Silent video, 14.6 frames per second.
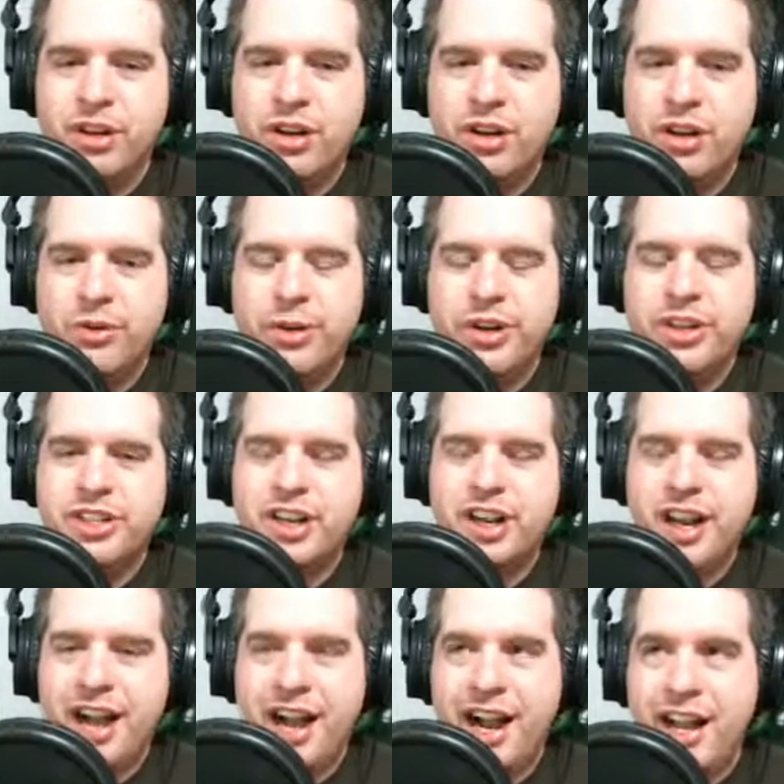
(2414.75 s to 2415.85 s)
Which,
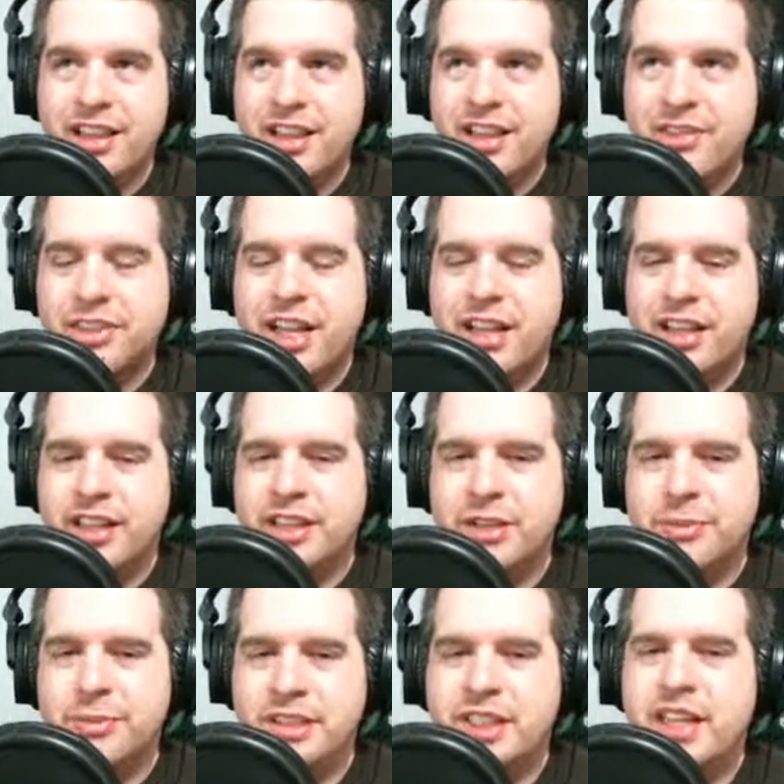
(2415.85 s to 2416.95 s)
I love Silent
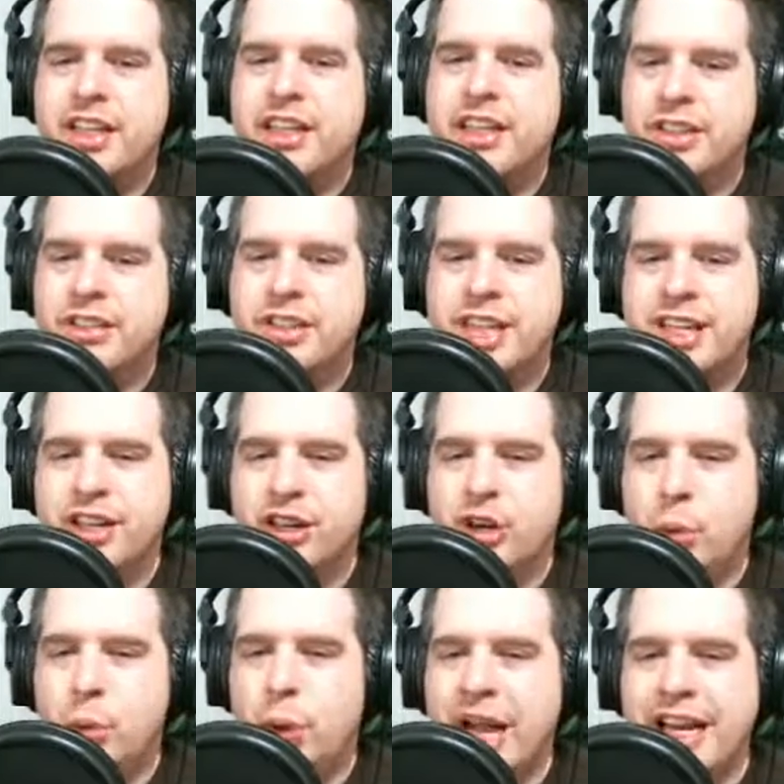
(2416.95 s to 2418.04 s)
Hill, but Silent Hill didn't
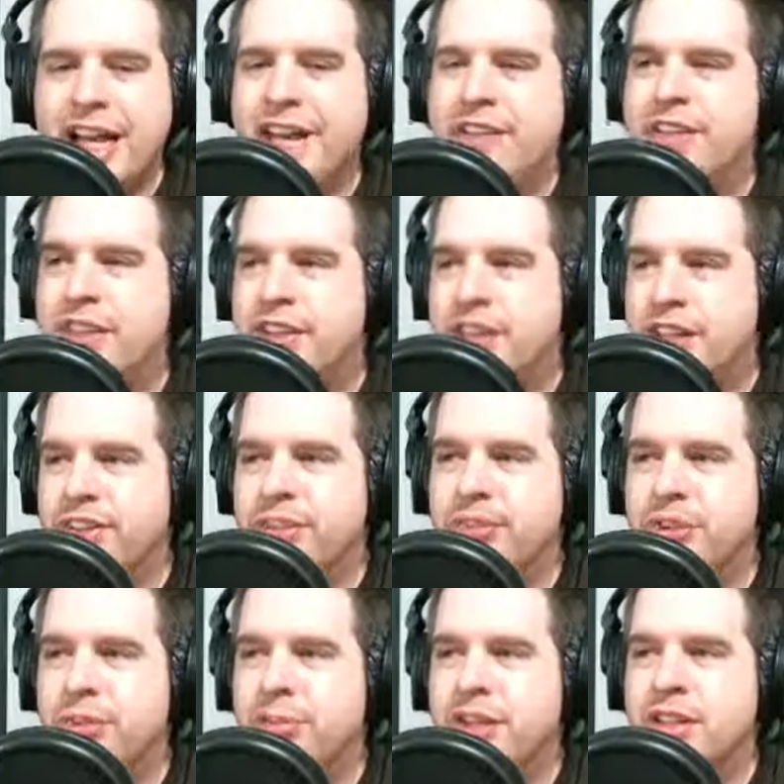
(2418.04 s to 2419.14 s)
quite have enough killing
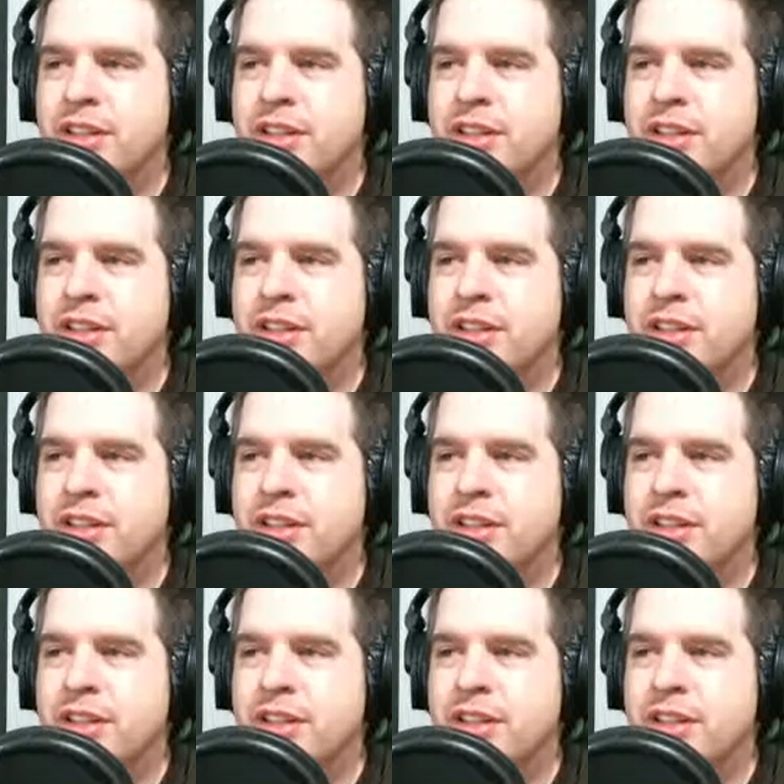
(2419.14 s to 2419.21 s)
for me.